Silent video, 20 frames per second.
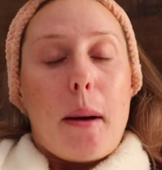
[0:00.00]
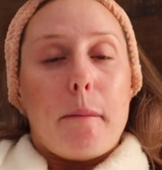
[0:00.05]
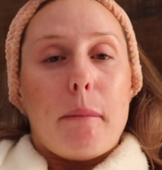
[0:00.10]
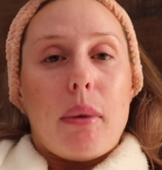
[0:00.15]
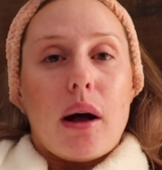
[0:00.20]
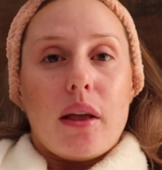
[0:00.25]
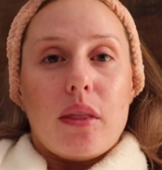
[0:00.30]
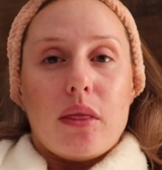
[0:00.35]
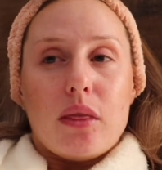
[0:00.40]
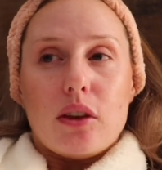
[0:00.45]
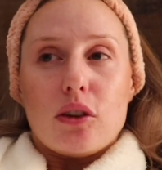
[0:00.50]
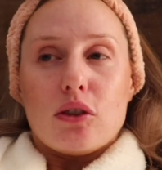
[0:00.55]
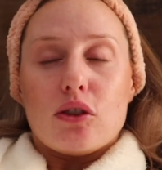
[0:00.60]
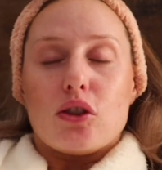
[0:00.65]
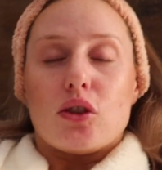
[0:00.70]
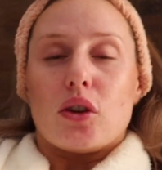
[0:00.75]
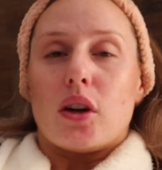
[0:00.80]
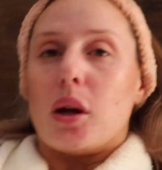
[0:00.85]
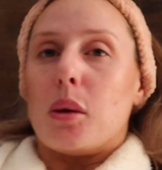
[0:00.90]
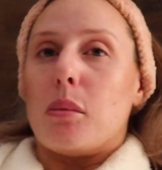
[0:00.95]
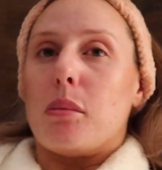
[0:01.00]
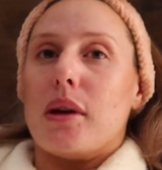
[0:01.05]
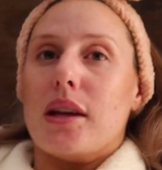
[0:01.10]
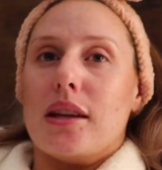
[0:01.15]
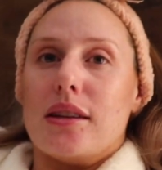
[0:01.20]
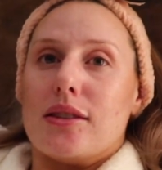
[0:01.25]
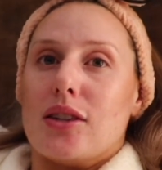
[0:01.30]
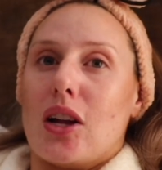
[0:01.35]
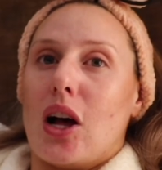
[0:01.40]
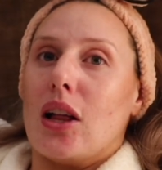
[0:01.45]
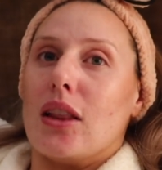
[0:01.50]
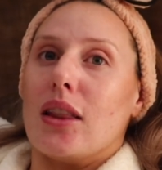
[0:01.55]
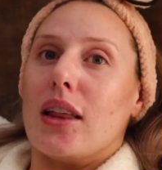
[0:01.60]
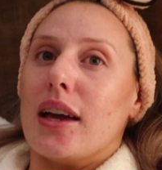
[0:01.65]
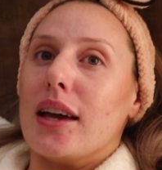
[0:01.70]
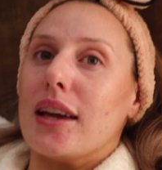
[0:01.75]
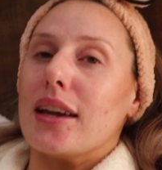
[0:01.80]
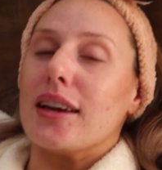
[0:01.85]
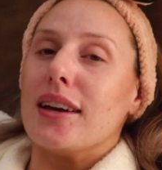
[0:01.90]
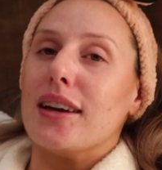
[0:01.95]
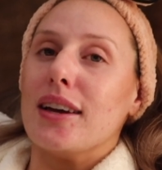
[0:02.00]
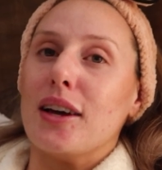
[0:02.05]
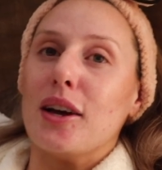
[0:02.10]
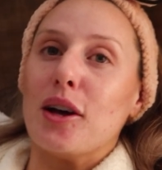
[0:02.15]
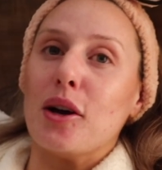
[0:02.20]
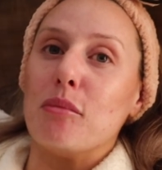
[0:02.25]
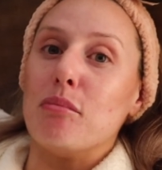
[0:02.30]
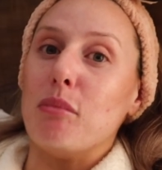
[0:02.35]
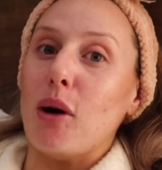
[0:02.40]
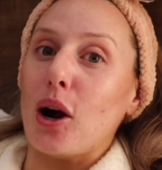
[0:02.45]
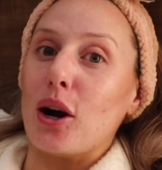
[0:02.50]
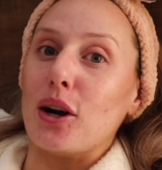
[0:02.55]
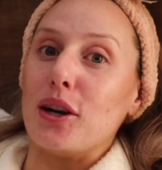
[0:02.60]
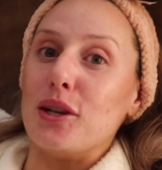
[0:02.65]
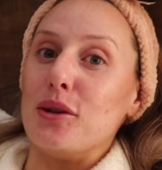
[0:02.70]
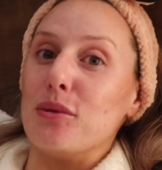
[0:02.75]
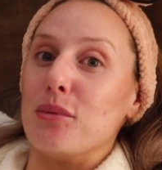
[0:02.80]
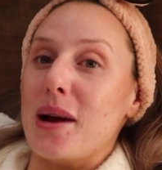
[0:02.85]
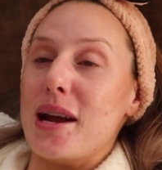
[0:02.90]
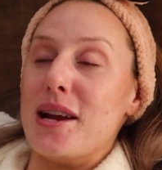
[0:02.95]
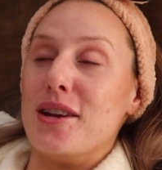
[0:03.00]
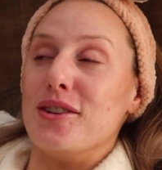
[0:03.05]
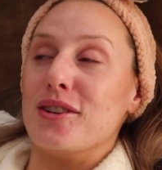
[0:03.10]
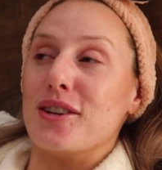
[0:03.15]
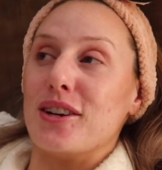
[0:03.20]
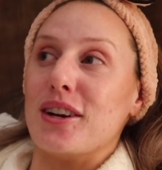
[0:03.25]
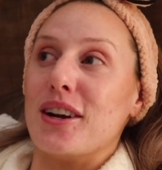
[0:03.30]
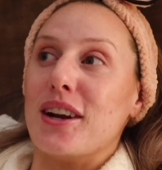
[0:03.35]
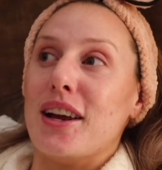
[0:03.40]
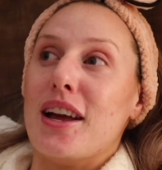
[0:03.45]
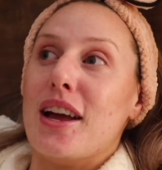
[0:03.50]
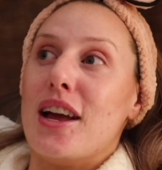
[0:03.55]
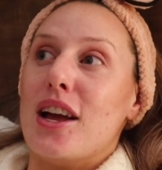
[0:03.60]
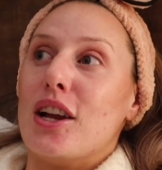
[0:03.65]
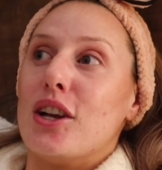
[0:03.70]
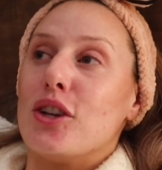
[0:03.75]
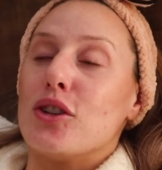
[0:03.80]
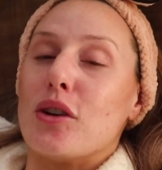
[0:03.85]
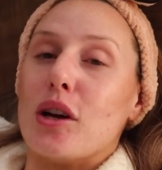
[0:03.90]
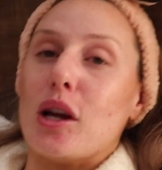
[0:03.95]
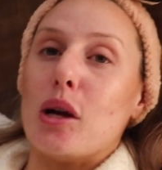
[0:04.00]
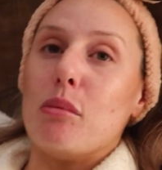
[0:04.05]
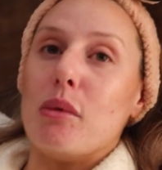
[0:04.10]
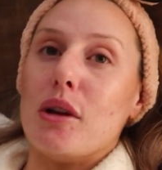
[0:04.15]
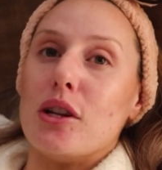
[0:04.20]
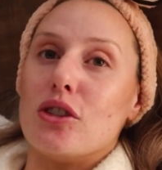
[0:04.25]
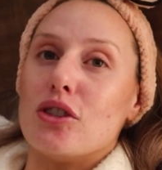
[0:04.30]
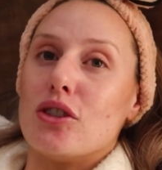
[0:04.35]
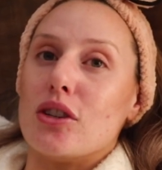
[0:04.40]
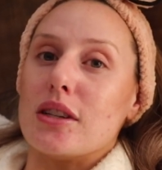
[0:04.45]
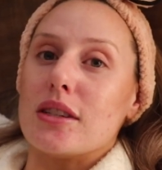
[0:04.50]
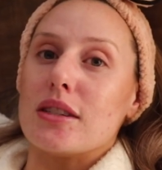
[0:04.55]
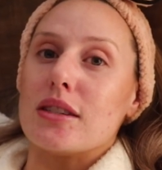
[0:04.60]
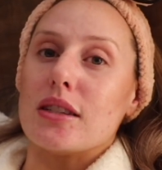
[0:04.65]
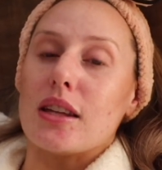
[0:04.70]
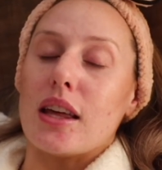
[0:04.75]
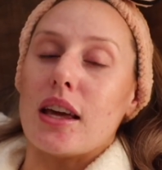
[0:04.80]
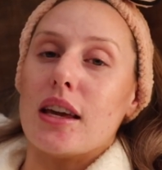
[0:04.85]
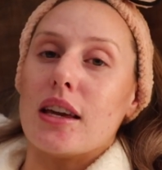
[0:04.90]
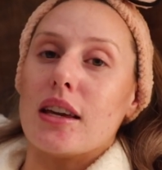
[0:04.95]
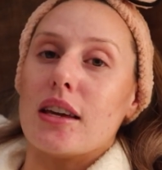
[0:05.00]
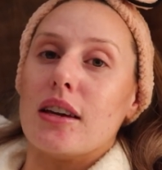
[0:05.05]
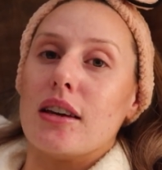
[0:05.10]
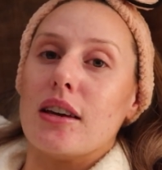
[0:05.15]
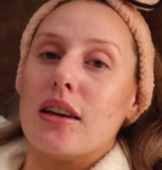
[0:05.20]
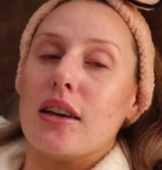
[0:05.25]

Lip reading: but this trip is not like party rager trip. It's just like